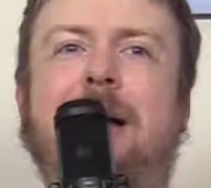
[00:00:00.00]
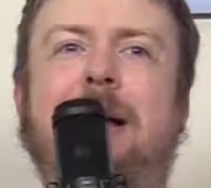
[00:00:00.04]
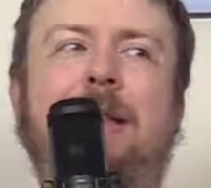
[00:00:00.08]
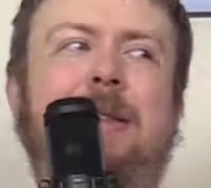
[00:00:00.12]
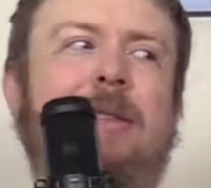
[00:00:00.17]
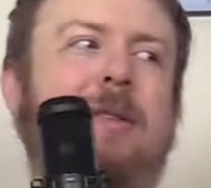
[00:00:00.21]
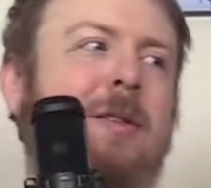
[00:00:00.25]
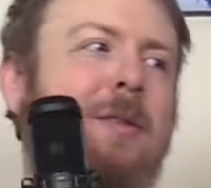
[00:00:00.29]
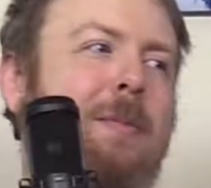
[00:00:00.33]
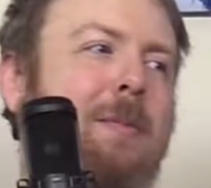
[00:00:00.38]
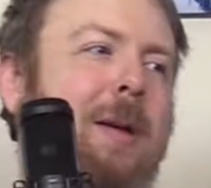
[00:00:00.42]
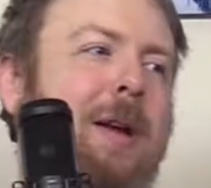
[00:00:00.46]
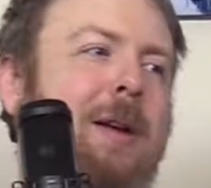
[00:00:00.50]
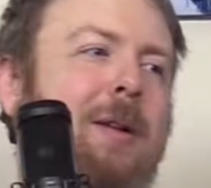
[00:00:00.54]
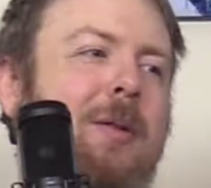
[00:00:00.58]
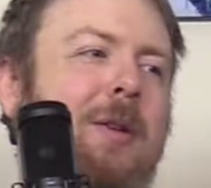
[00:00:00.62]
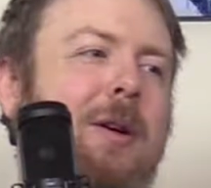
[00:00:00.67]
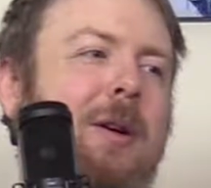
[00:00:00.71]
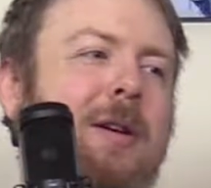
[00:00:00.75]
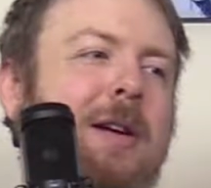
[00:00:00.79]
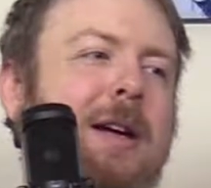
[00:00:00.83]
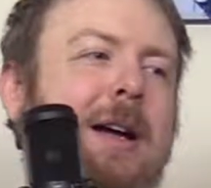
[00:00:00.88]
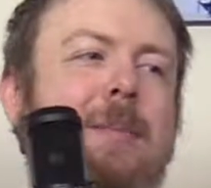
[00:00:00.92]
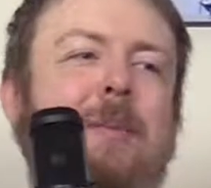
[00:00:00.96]
So it's been a
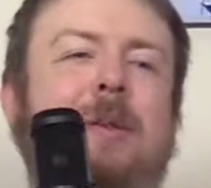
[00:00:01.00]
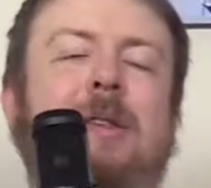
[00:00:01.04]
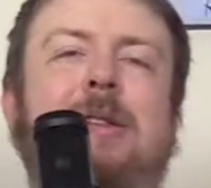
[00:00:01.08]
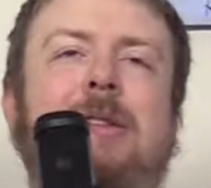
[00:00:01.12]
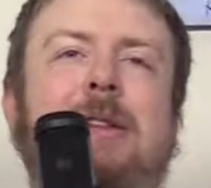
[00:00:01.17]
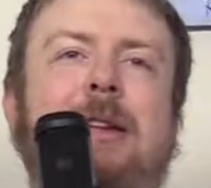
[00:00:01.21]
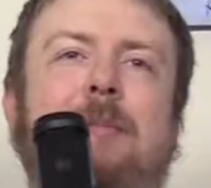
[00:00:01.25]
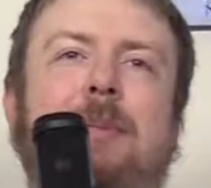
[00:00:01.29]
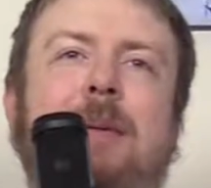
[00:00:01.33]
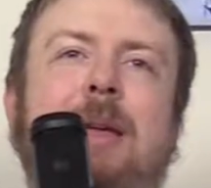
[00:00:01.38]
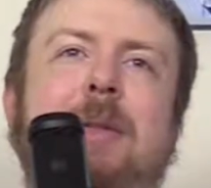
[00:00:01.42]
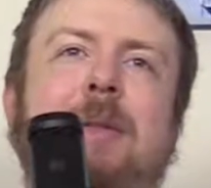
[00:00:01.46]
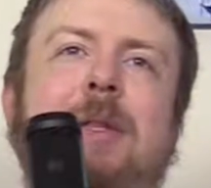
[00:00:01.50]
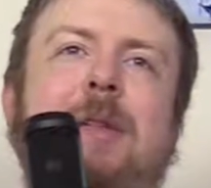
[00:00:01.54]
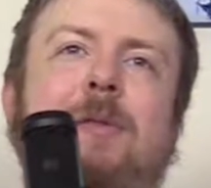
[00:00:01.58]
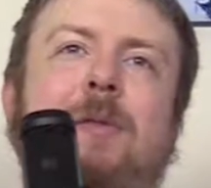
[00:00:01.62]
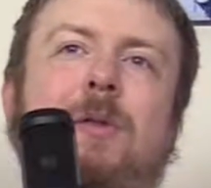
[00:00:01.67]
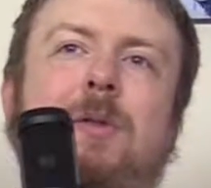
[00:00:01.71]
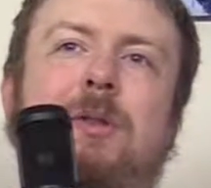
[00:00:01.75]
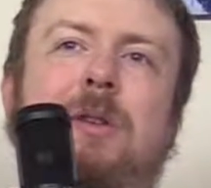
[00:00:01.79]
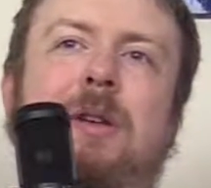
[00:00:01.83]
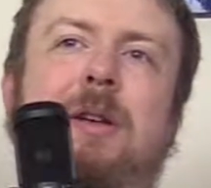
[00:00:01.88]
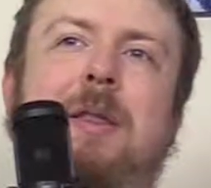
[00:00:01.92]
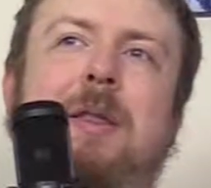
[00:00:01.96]
long time since I've played this
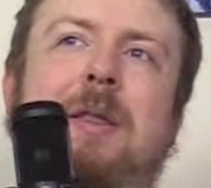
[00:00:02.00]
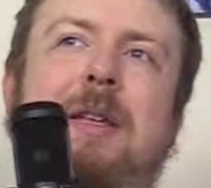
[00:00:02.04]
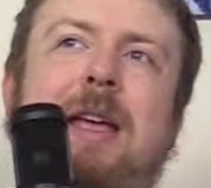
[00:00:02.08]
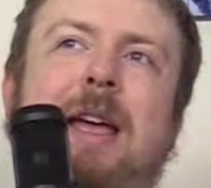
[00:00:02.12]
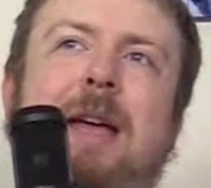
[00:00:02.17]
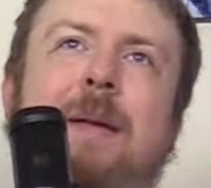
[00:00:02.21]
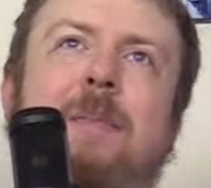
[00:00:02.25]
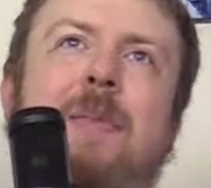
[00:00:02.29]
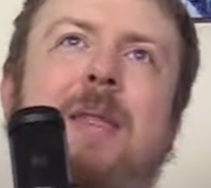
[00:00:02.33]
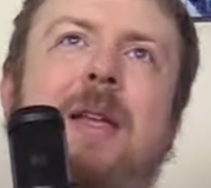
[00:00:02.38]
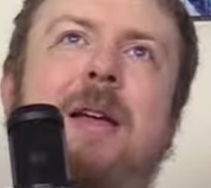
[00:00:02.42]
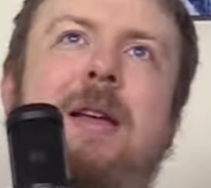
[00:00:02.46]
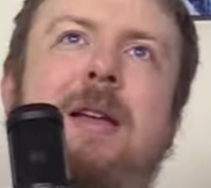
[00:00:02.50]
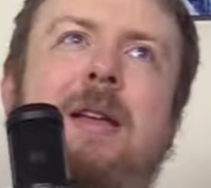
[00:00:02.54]
version of the game.